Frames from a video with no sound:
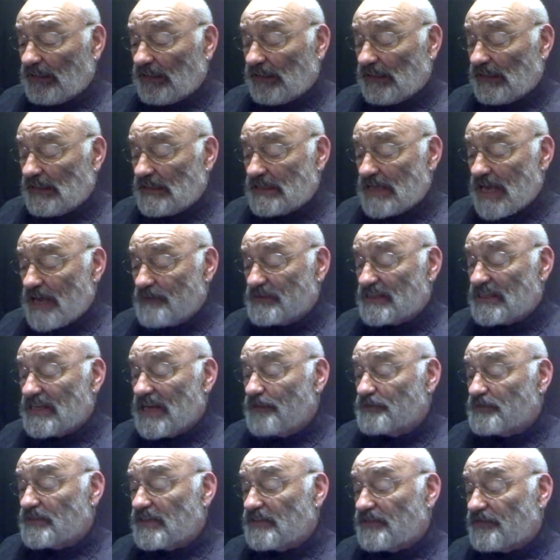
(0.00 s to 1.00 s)
Sam
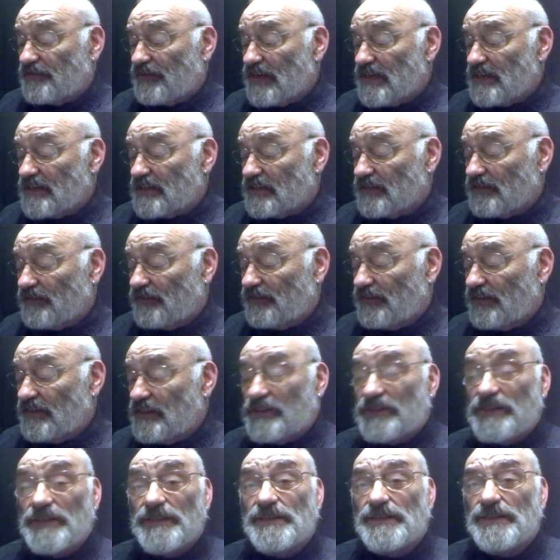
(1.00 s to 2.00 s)
slaps his face and
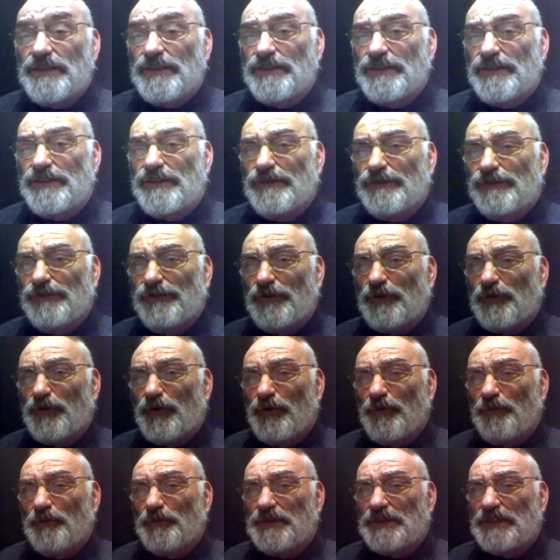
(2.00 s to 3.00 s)
finishes his
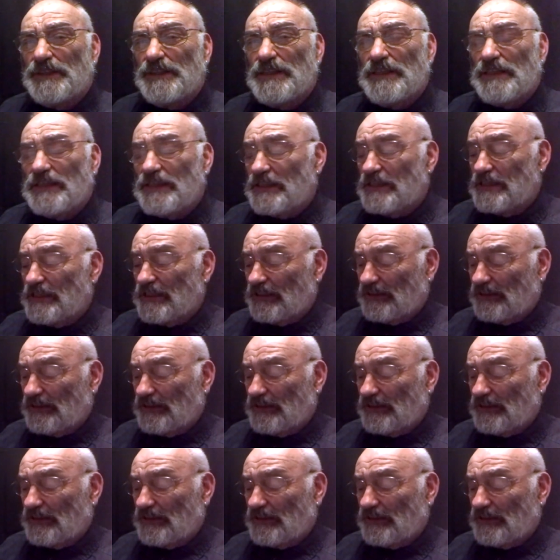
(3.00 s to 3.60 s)
lukewarm tea.